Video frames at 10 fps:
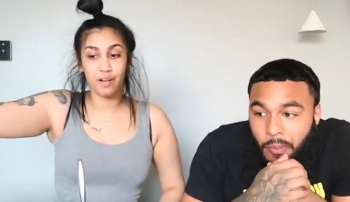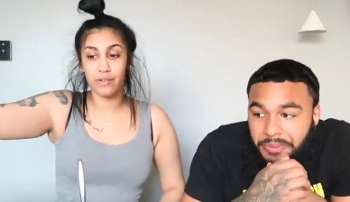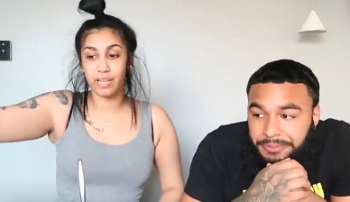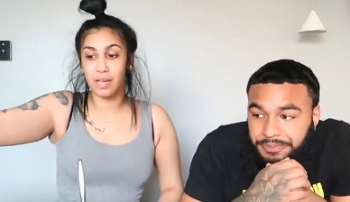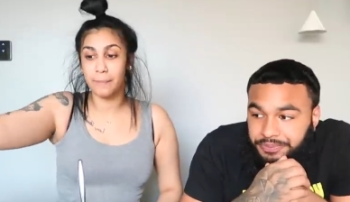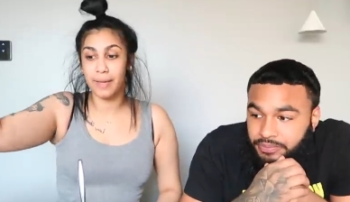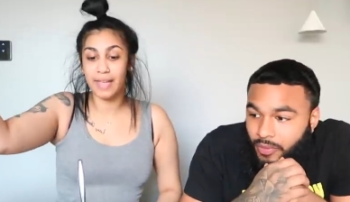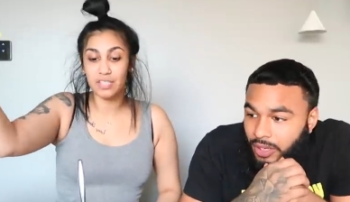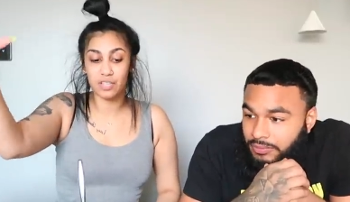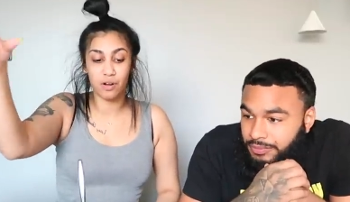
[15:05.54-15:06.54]
Speaker 1: Curry,
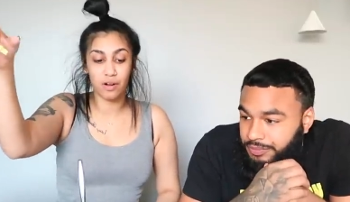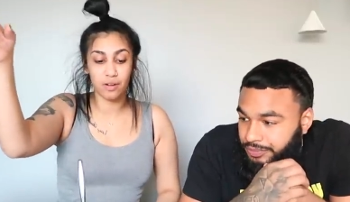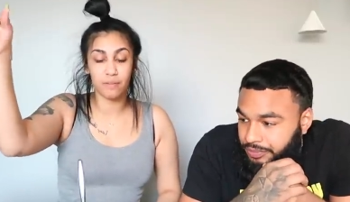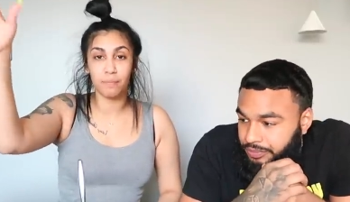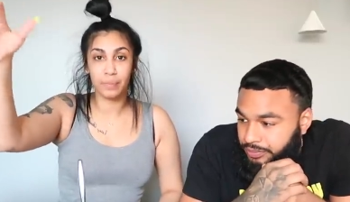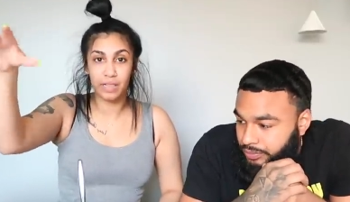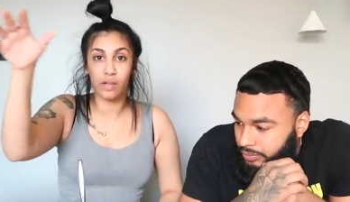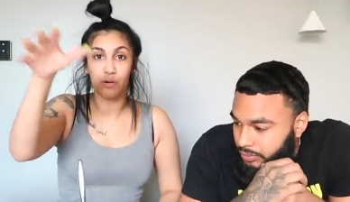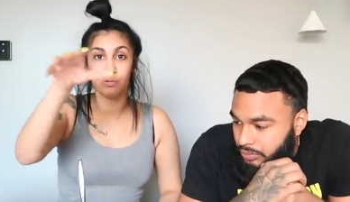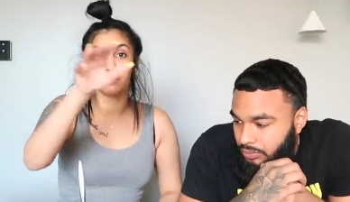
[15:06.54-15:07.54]
imagine all the
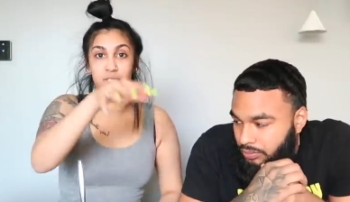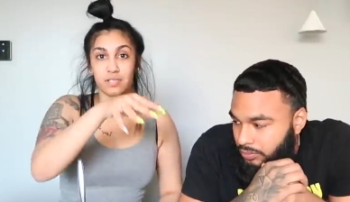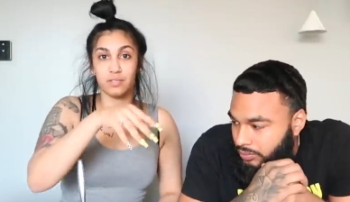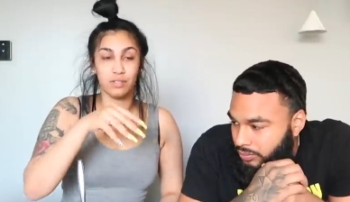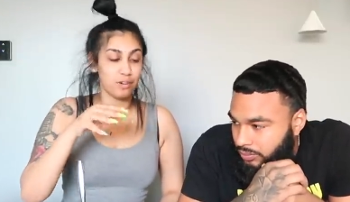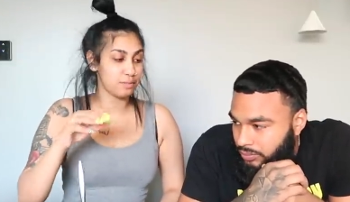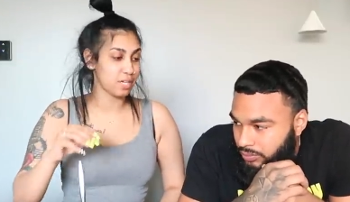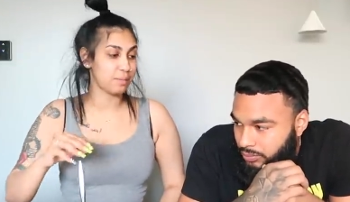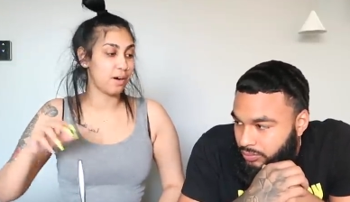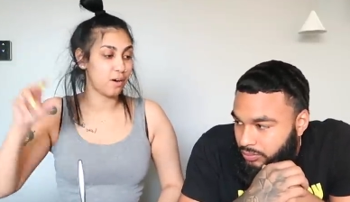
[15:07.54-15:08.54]
belows, you know I'm
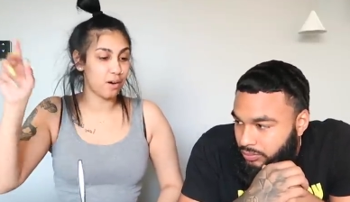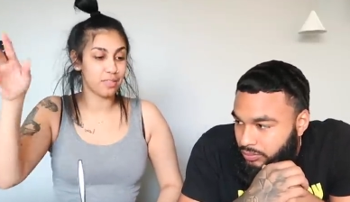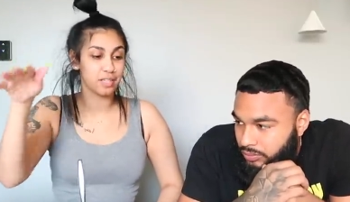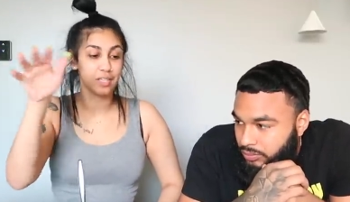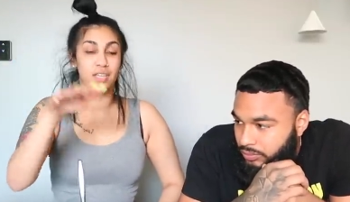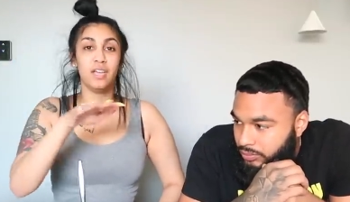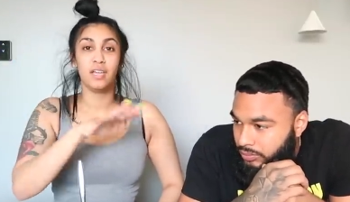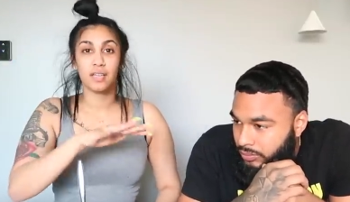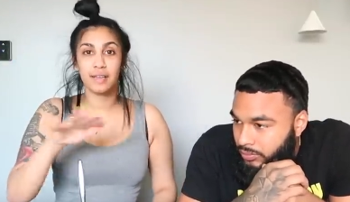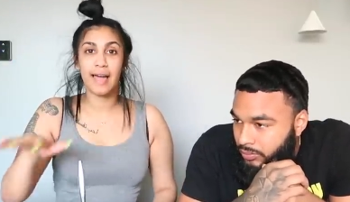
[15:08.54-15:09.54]
talking about, all the
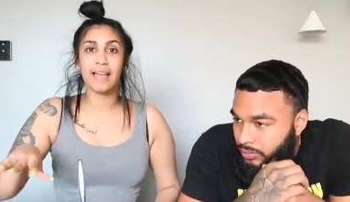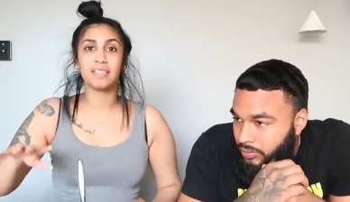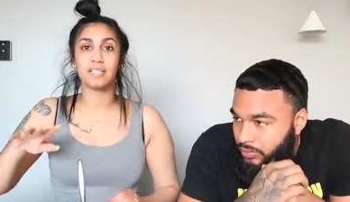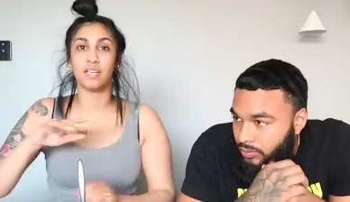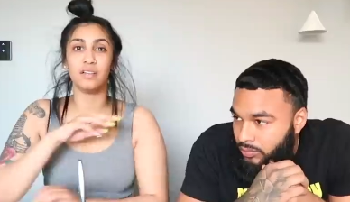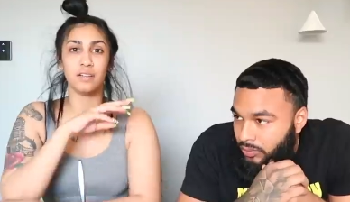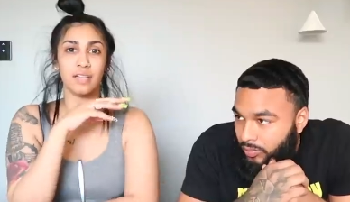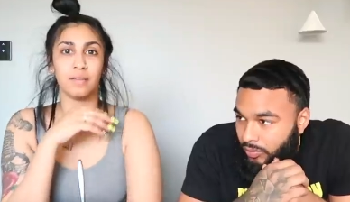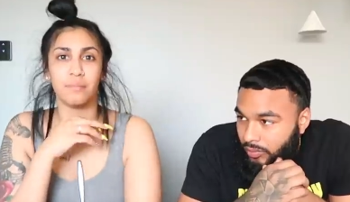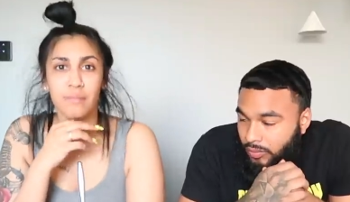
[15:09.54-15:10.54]
guys that's under
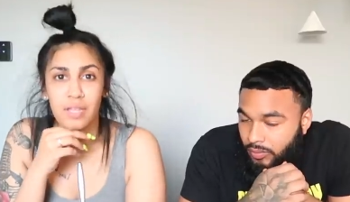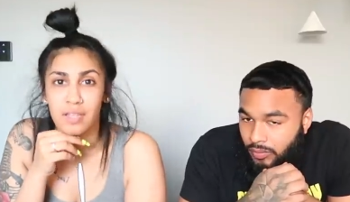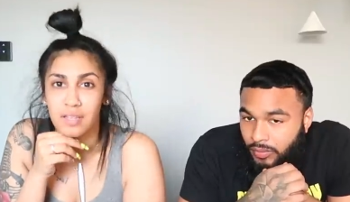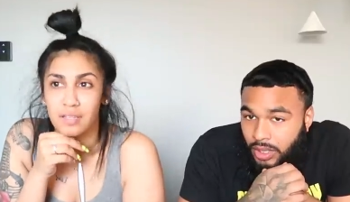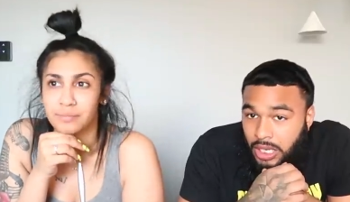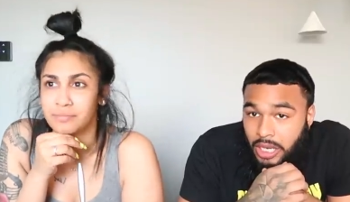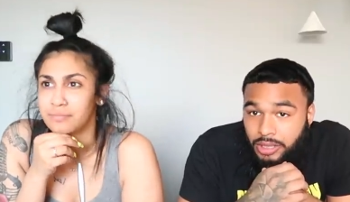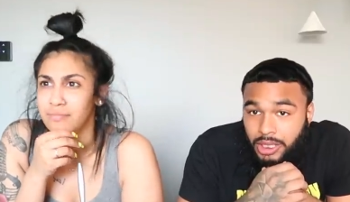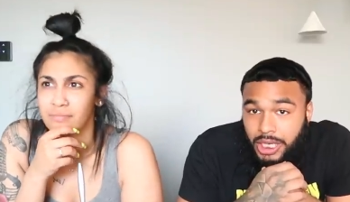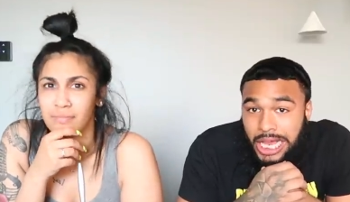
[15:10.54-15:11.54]
him
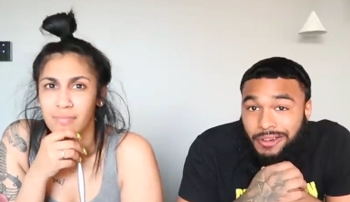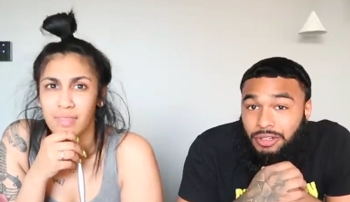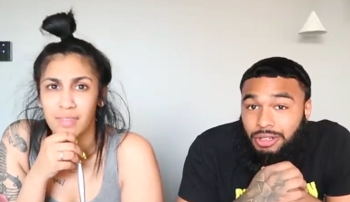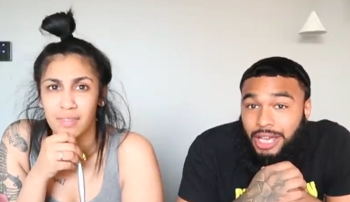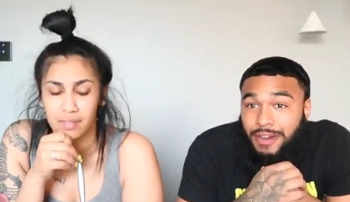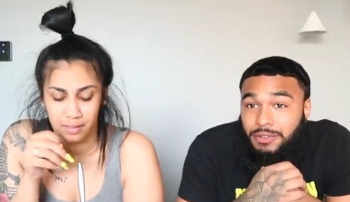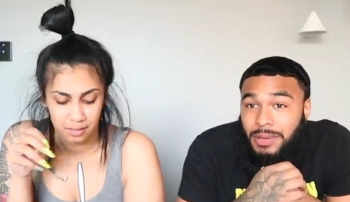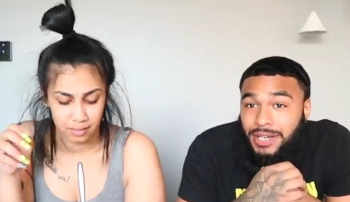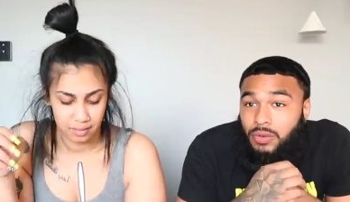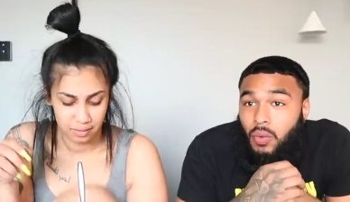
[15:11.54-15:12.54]
Speaker 2: I think every
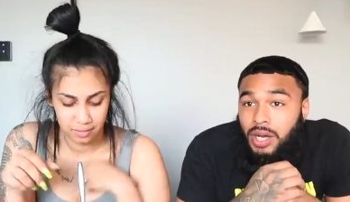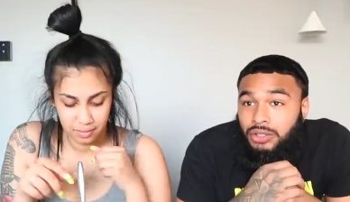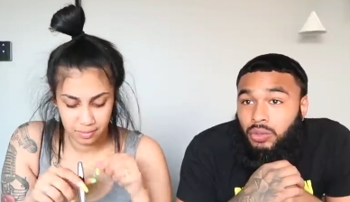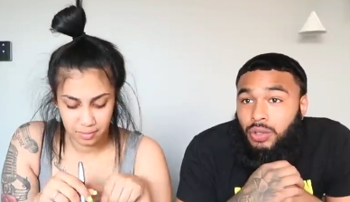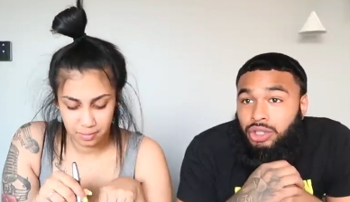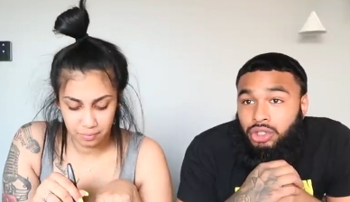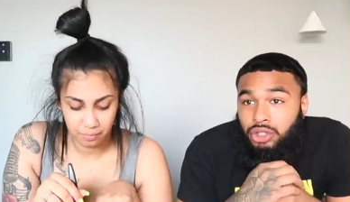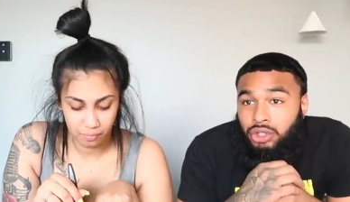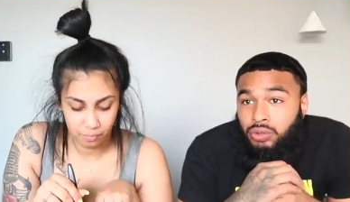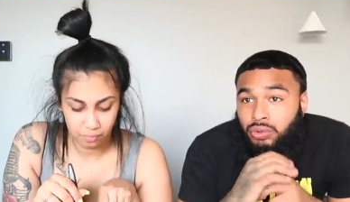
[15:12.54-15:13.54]
everybody wants what
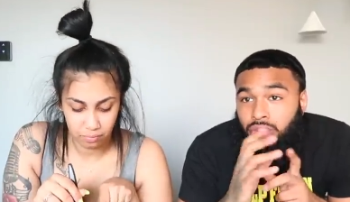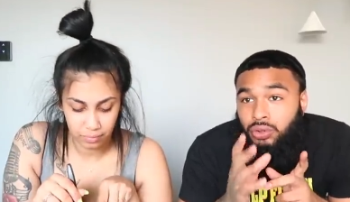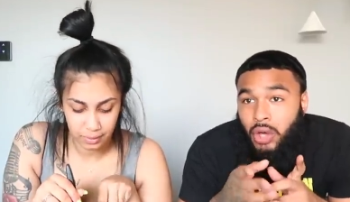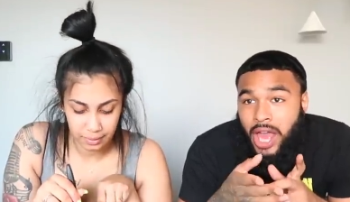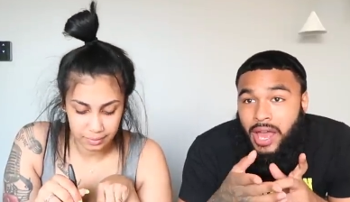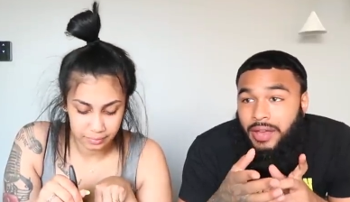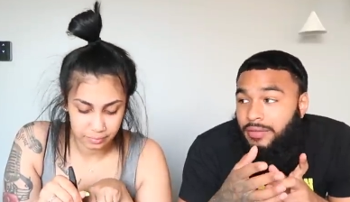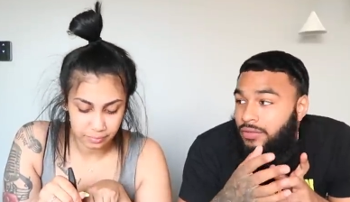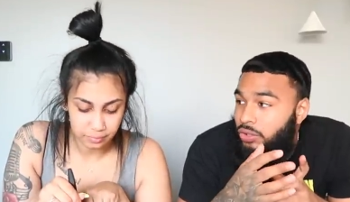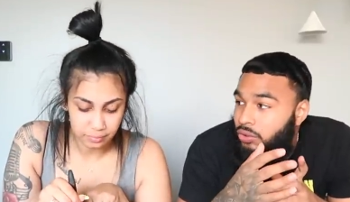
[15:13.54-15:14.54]
you two
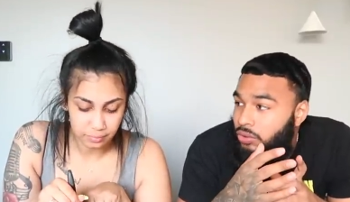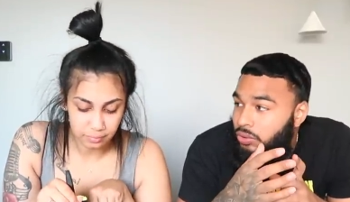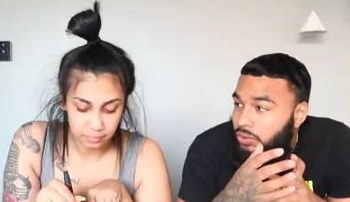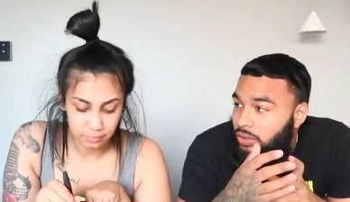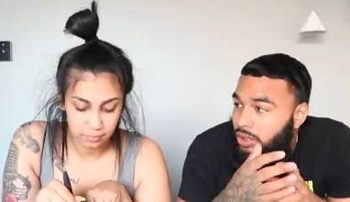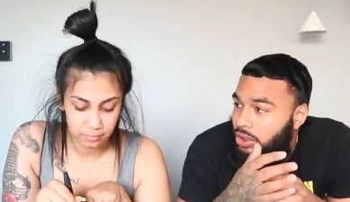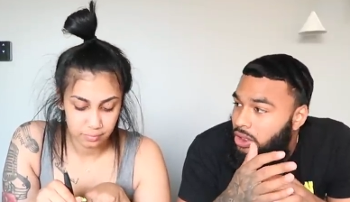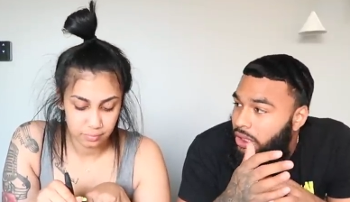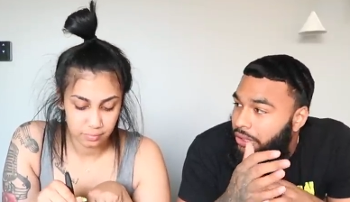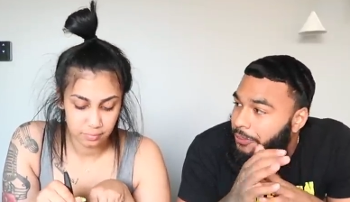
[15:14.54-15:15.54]
have too. It's
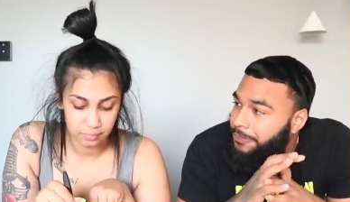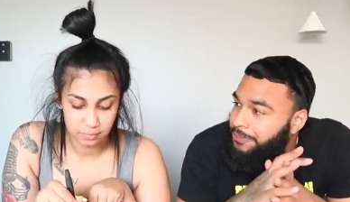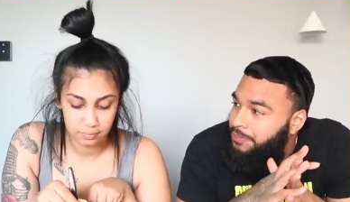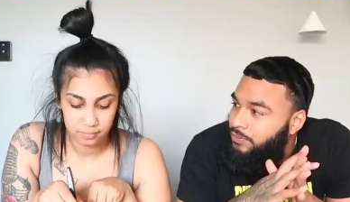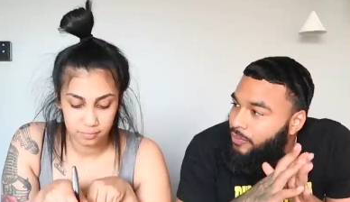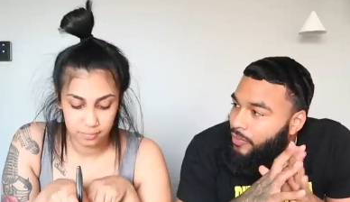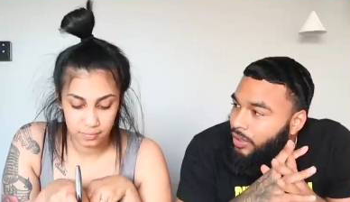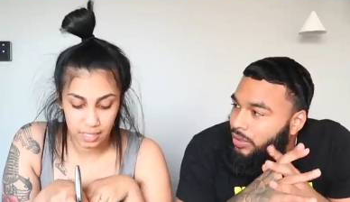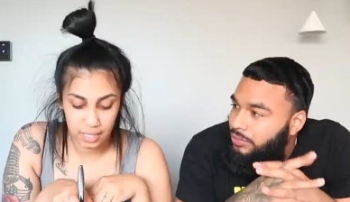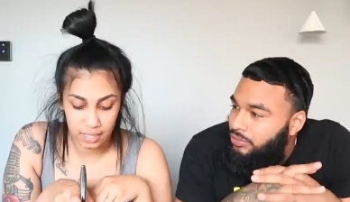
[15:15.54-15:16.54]
like
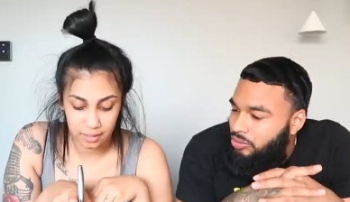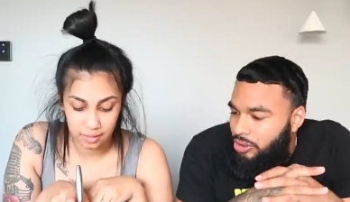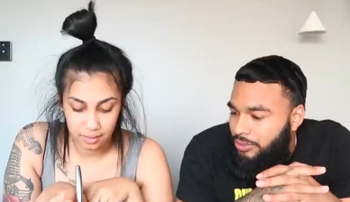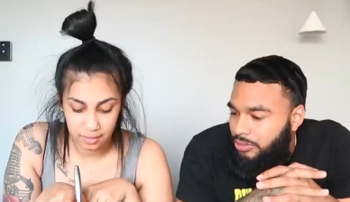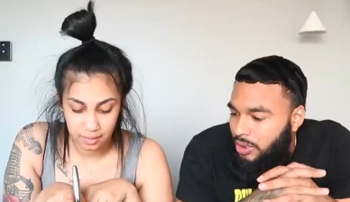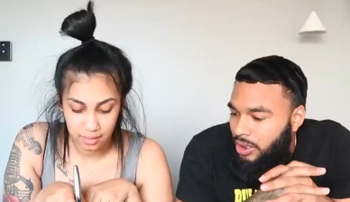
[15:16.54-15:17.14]
yeah, you know what I'm